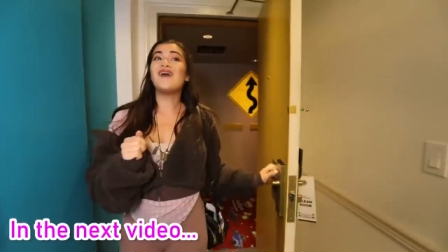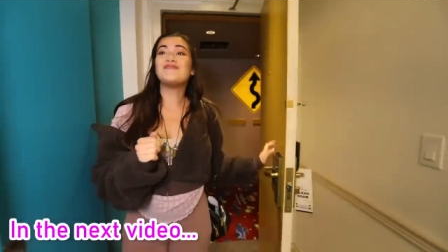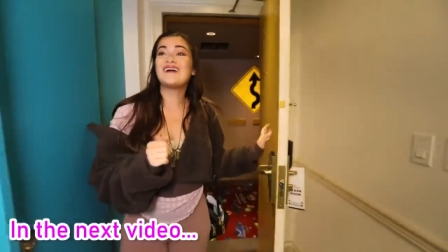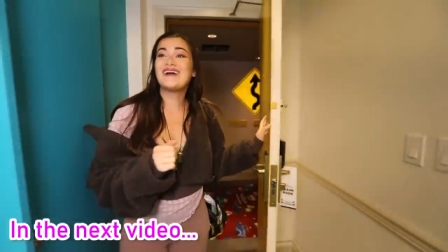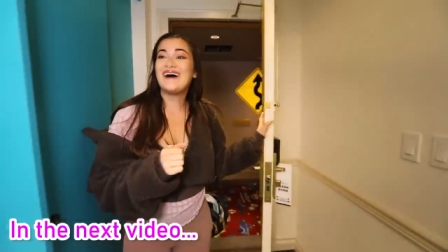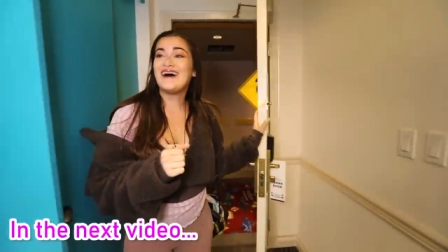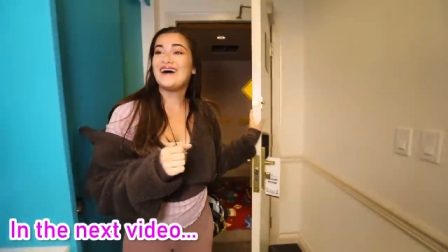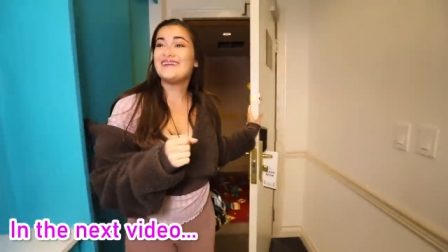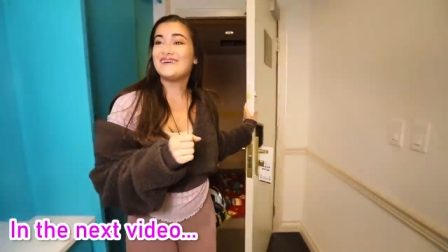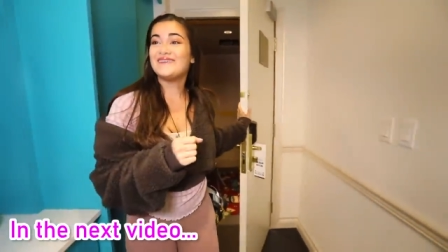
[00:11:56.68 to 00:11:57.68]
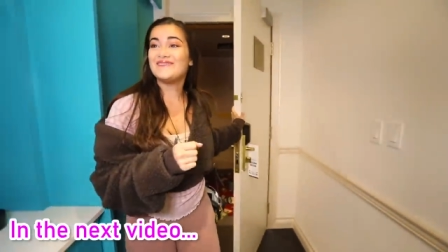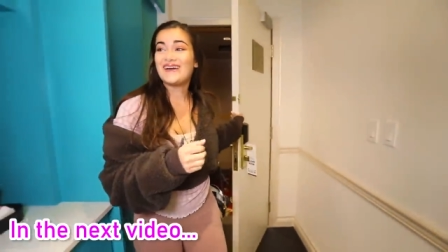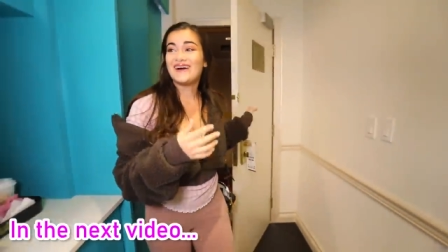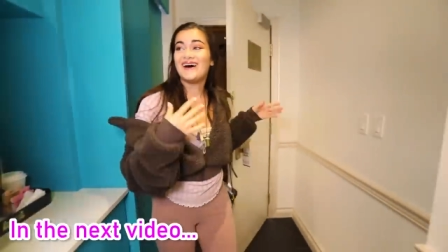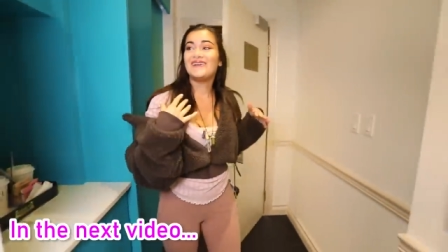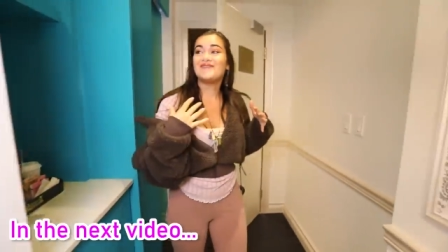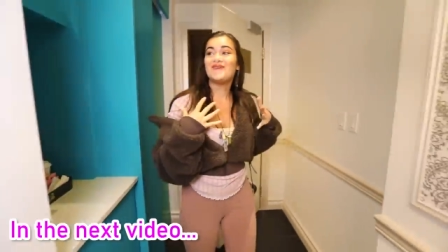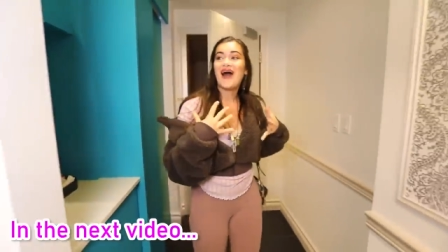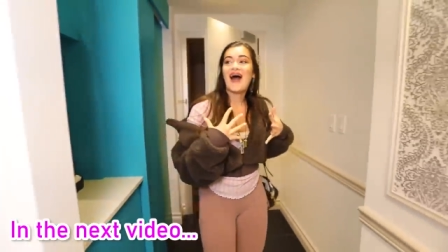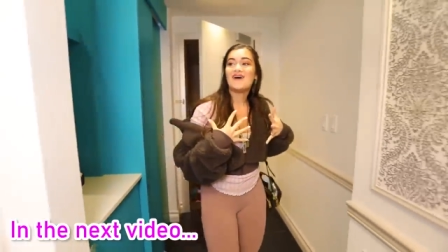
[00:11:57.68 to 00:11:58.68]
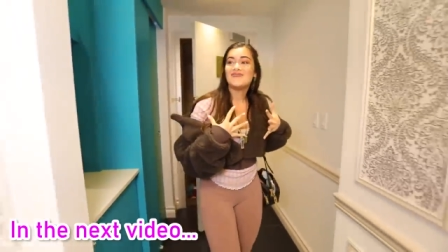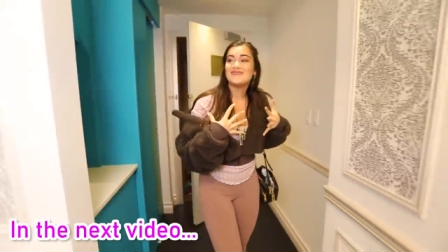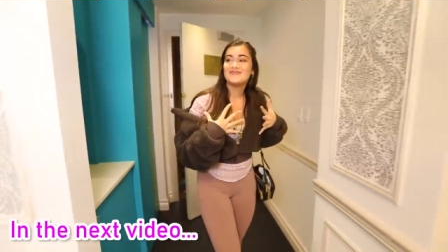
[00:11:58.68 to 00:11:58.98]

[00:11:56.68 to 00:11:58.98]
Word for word: Oh my god, wow.